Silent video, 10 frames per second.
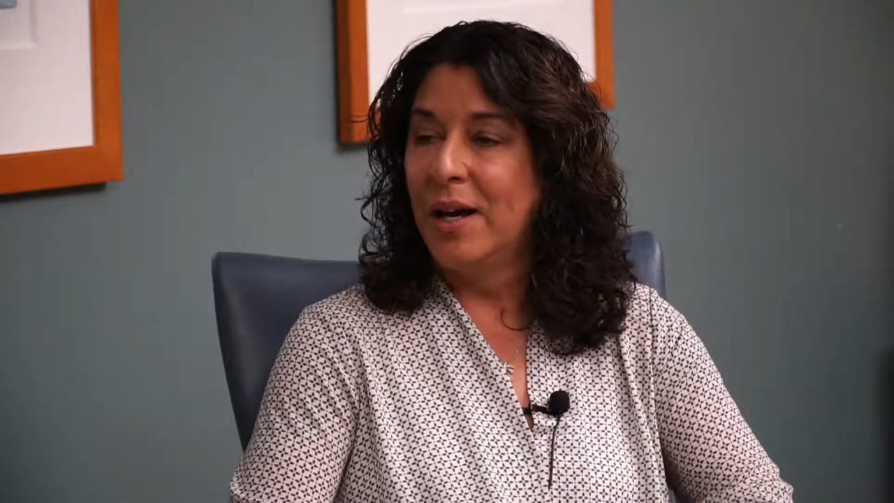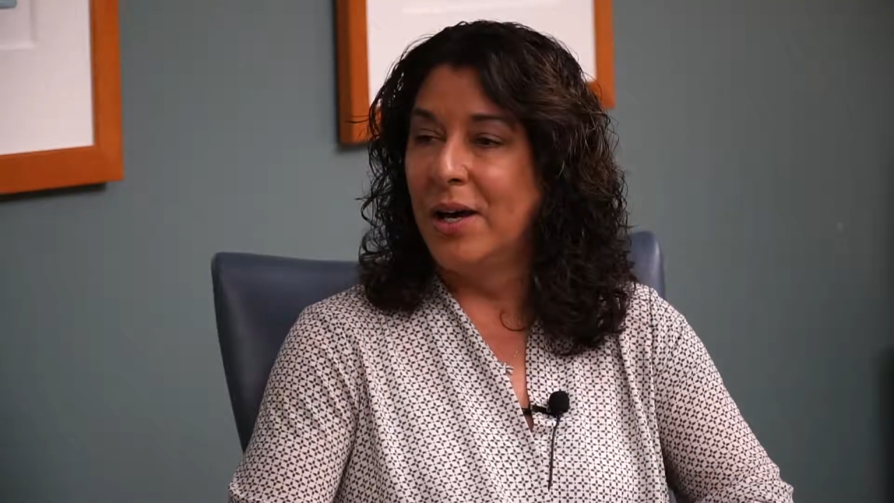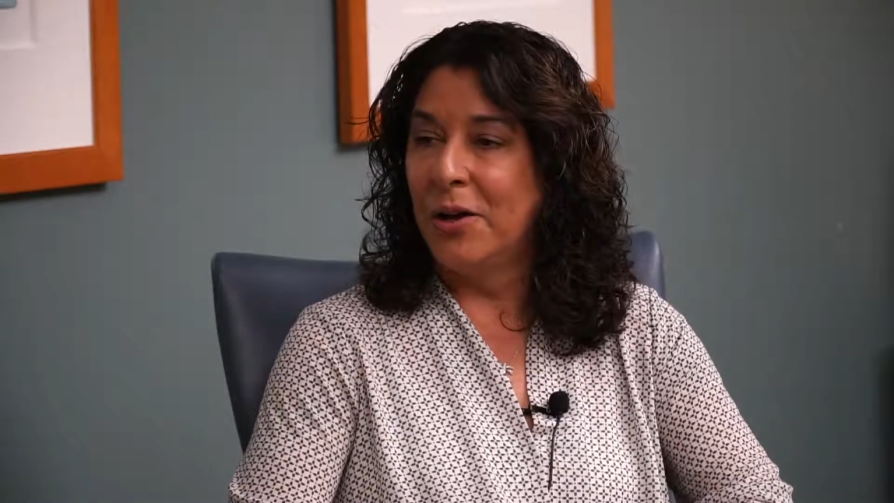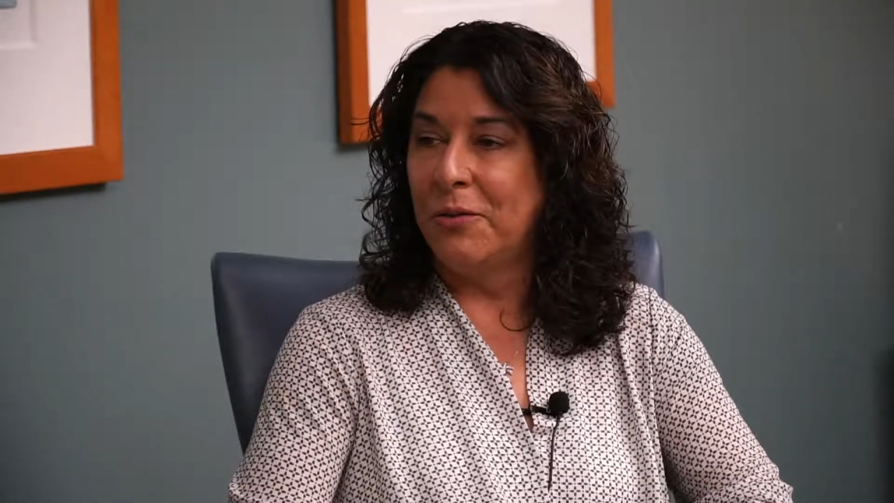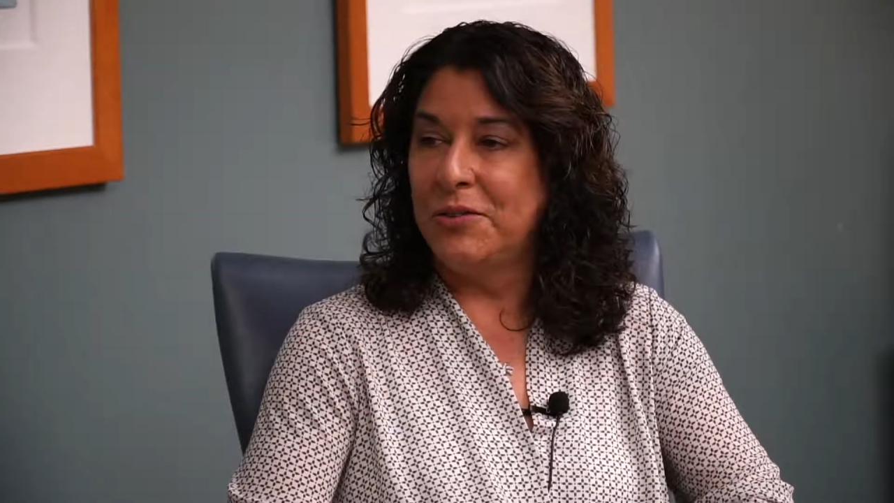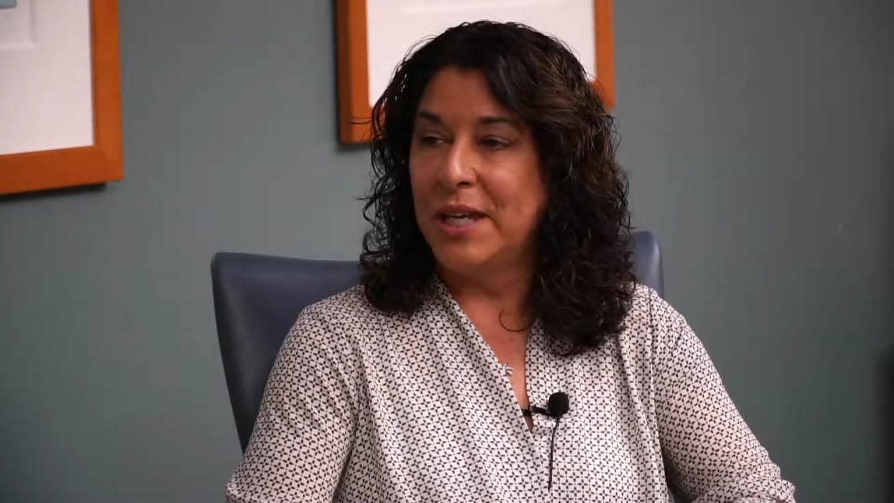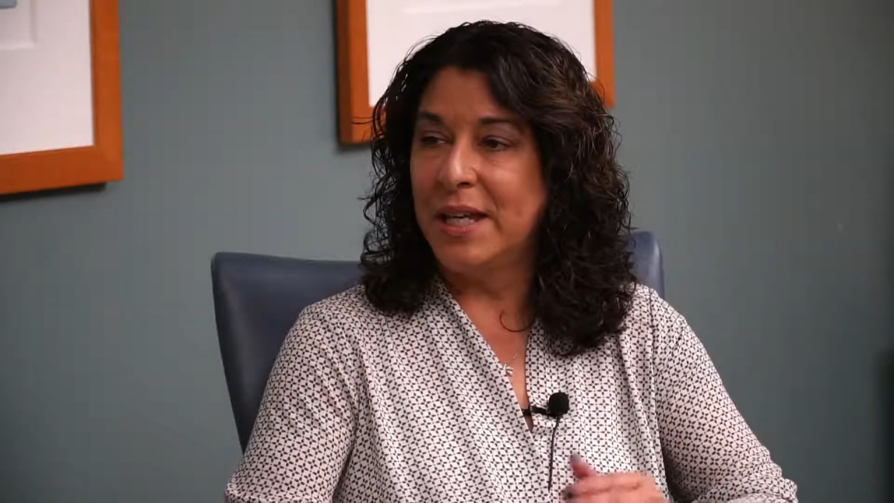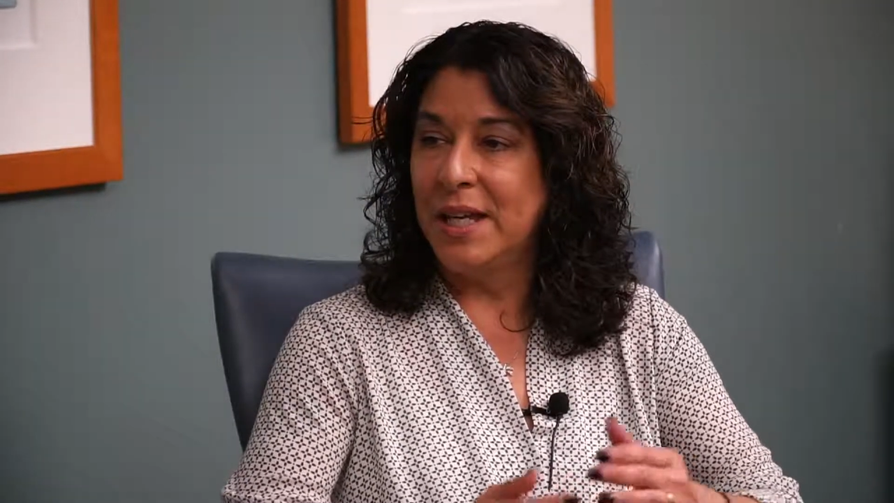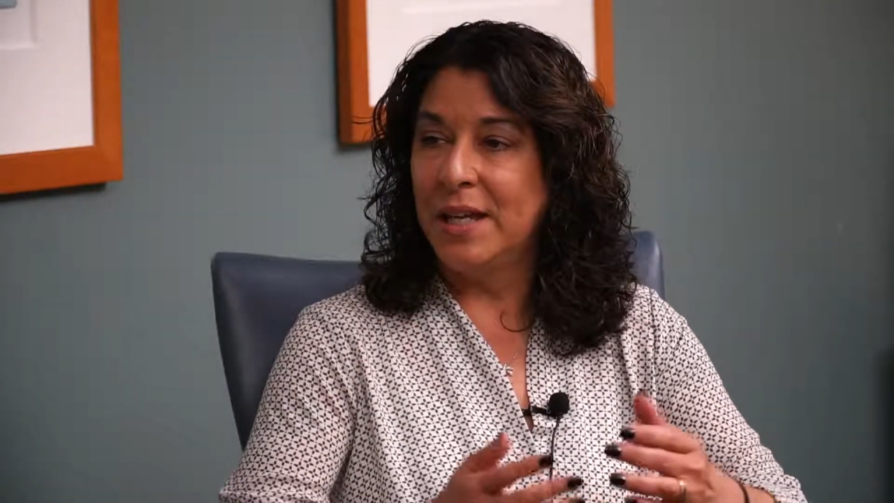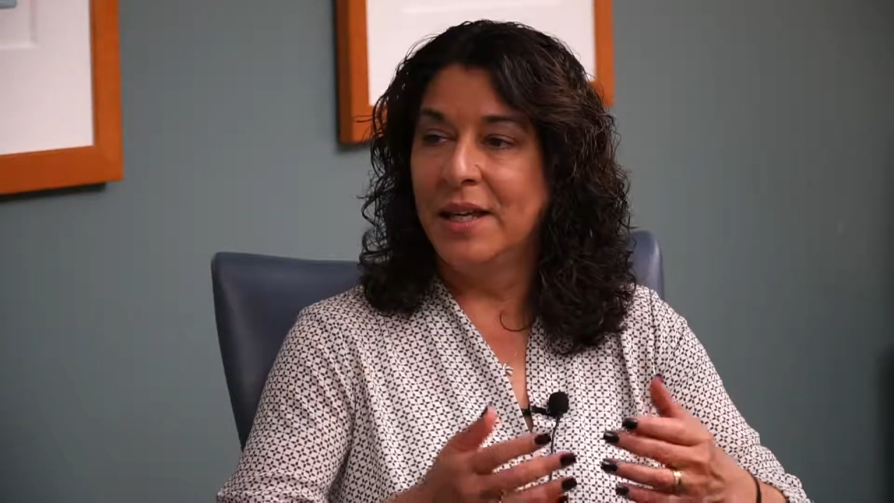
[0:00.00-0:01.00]
of
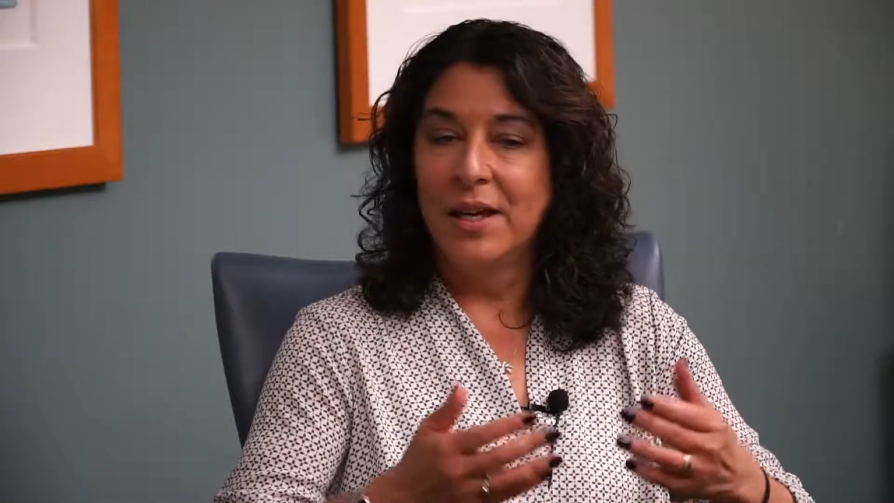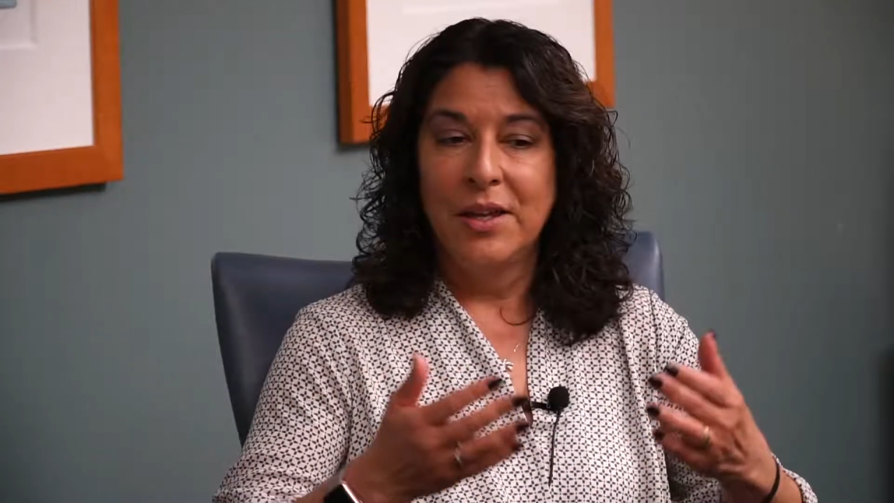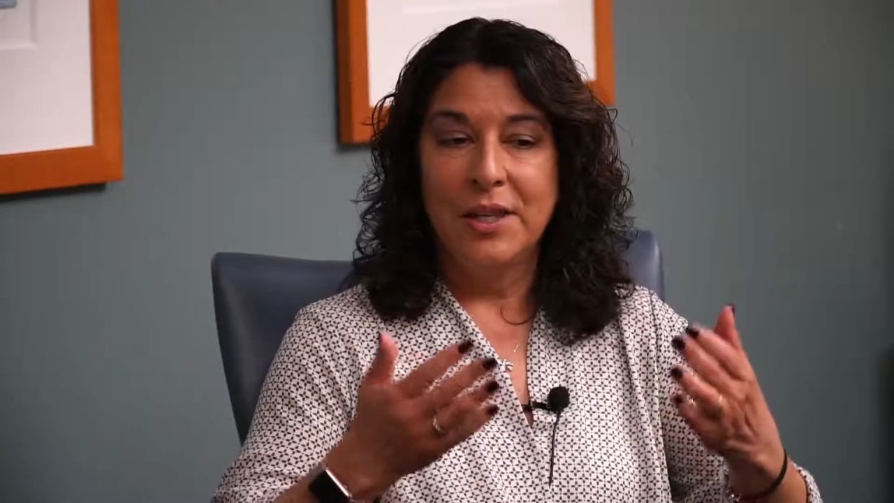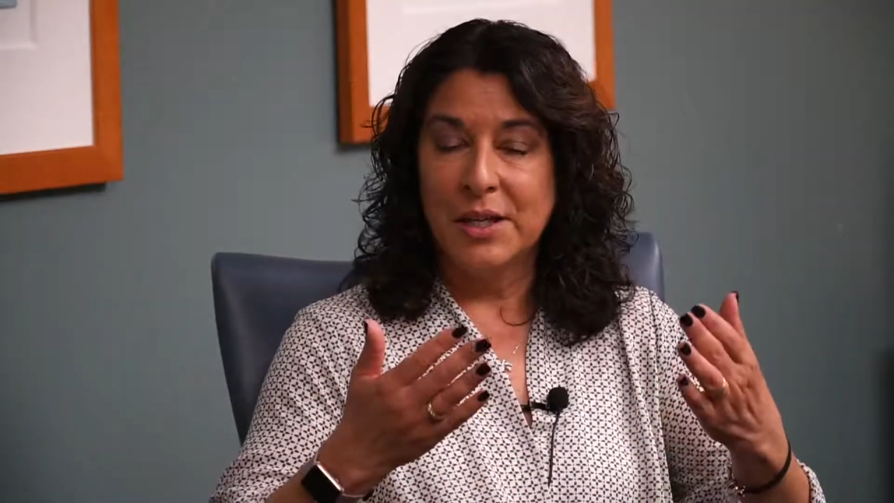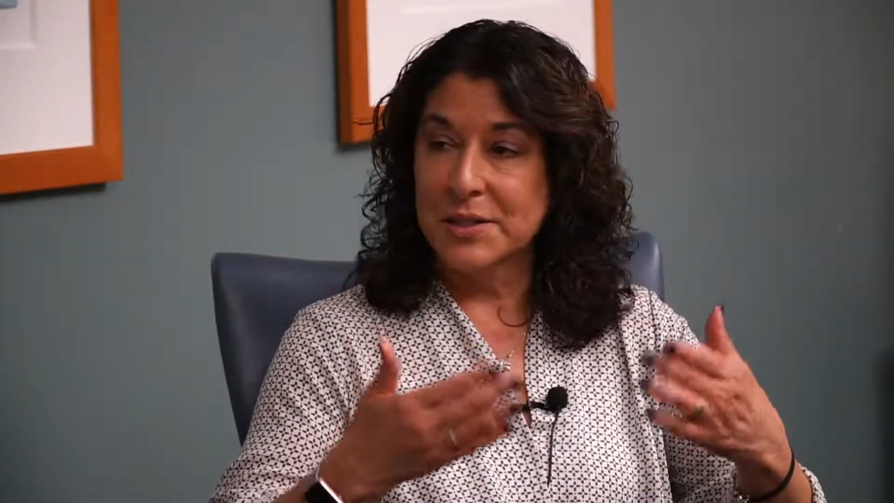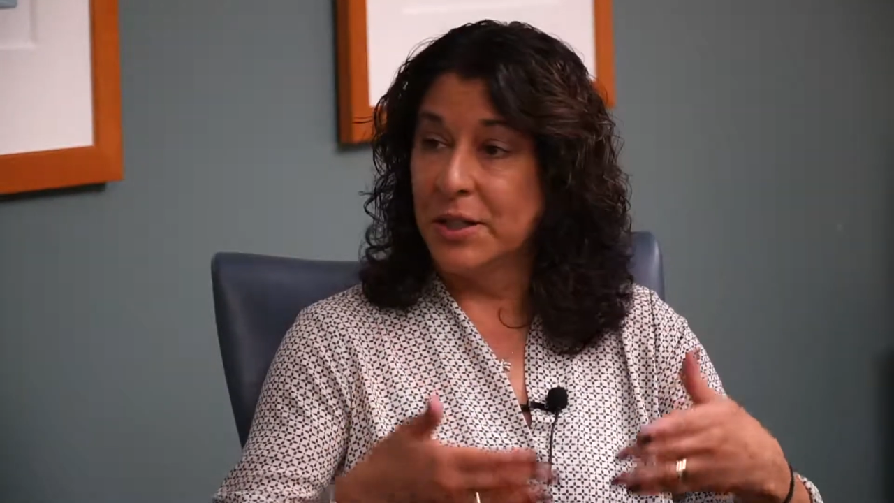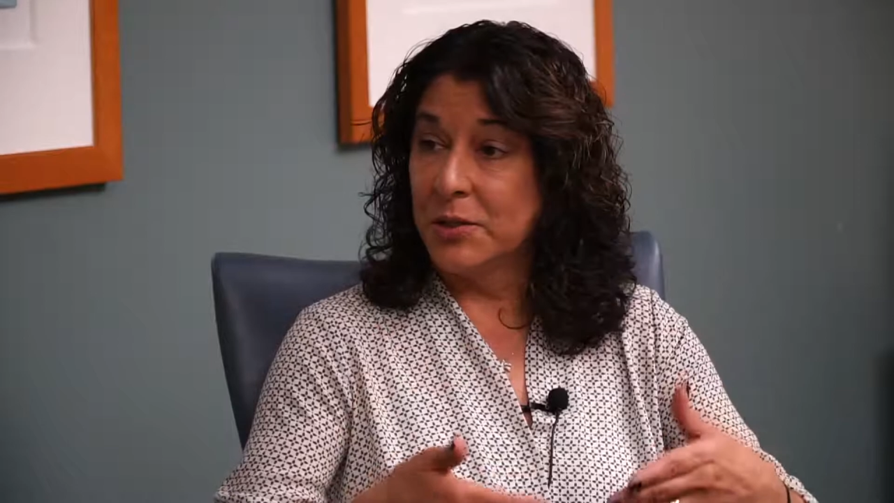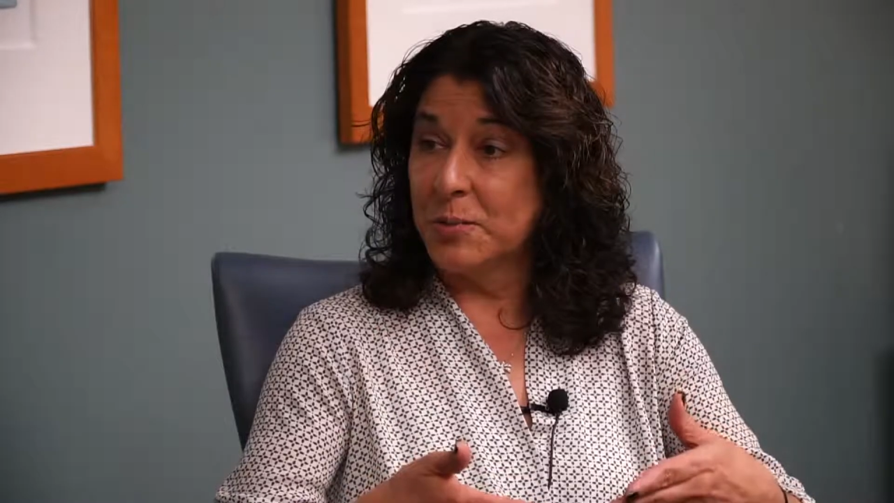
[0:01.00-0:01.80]
taking the Excel